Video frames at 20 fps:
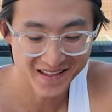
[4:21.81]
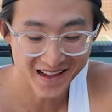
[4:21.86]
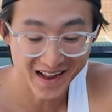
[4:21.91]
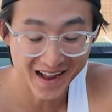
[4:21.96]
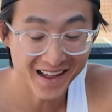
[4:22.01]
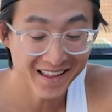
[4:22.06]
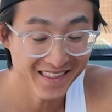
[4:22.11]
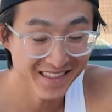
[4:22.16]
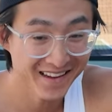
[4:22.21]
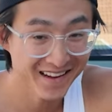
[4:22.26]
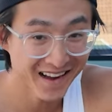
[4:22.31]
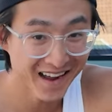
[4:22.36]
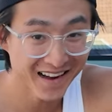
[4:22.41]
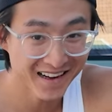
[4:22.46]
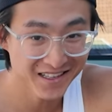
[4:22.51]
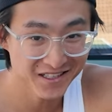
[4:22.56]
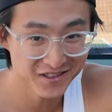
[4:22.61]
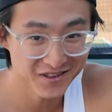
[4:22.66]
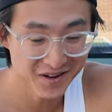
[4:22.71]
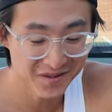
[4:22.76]
I think I
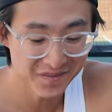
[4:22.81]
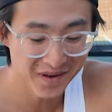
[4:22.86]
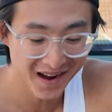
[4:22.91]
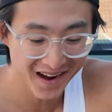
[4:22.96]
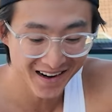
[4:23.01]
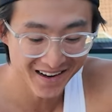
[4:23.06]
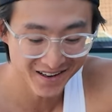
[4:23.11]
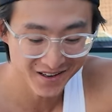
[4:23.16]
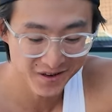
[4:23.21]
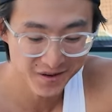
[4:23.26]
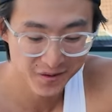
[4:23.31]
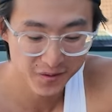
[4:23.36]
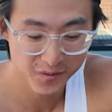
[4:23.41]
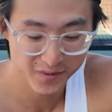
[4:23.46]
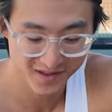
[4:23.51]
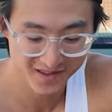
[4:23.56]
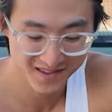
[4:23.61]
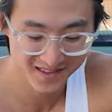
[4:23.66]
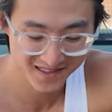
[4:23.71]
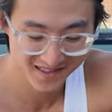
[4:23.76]
can jump higher
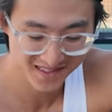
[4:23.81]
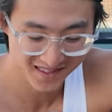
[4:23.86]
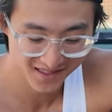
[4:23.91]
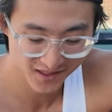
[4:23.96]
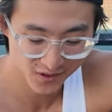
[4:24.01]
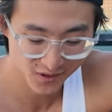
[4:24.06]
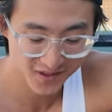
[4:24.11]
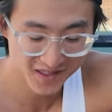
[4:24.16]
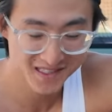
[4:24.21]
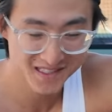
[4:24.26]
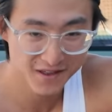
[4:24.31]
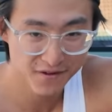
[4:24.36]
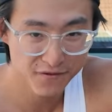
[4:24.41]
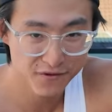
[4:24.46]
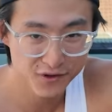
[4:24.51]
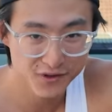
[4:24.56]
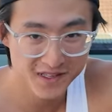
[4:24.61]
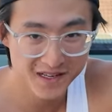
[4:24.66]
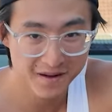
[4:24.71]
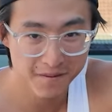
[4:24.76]
with these insoles because it
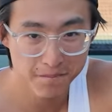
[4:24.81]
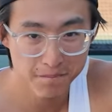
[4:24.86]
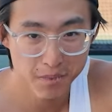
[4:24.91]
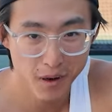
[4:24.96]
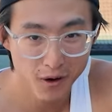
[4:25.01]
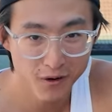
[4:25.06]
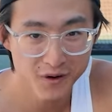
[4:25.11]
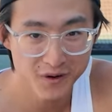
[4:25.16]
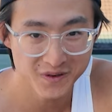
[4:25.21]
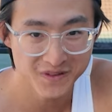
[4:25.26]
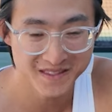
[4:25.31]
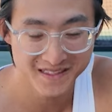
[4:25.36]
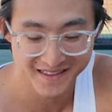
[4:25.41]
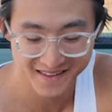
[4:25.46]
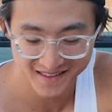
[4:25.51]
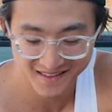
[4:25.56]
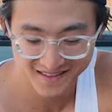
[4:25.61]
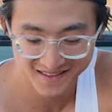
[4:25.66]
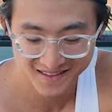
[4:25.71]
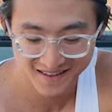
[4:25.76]
feels like pogo
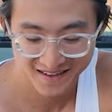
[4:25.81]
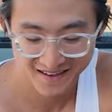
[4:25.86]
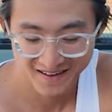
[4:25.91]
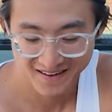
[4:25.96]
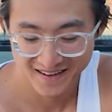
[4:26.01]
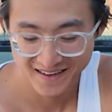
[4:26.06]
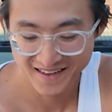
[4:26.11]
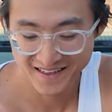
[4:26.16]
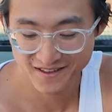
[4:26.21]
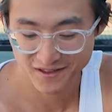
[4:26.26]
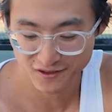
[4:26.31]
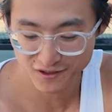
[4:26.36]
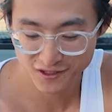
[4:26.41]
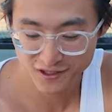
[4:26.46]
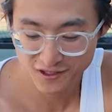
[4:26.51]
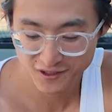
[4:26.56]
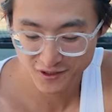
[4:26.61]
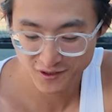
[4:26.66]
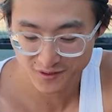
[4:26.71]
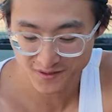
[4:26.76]
sticks in your
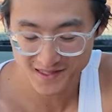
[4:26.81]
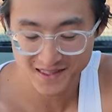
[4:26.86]
shoes.